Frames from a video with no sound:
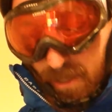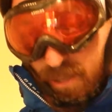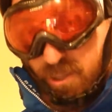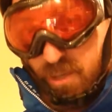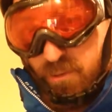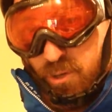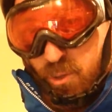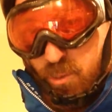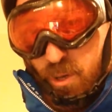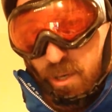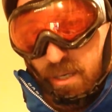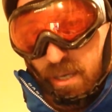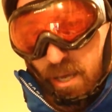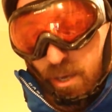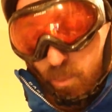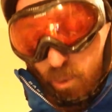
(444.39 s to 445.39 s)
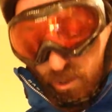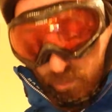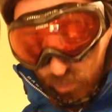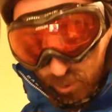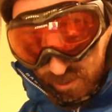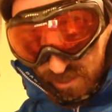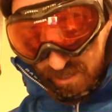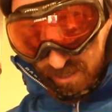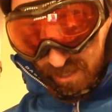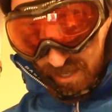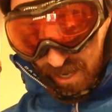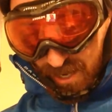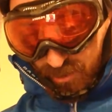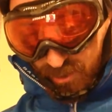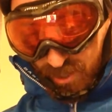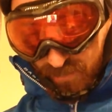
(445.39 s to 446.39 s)
So if you work out what is the
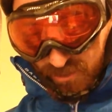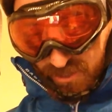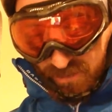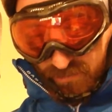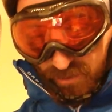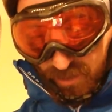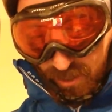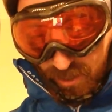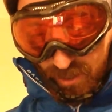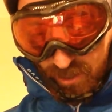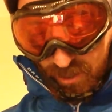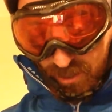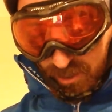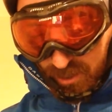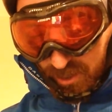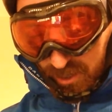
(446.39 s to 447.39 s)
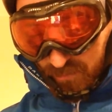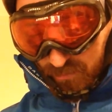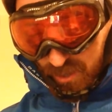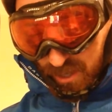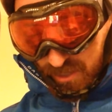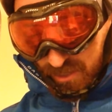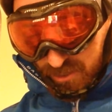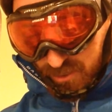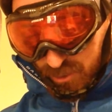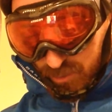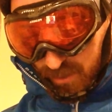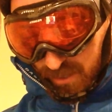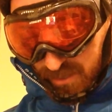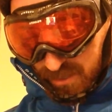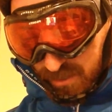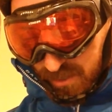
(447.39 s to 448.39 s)
area of a sphere of radius 2
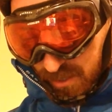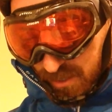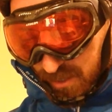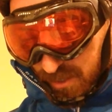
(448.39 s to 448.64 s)
meters,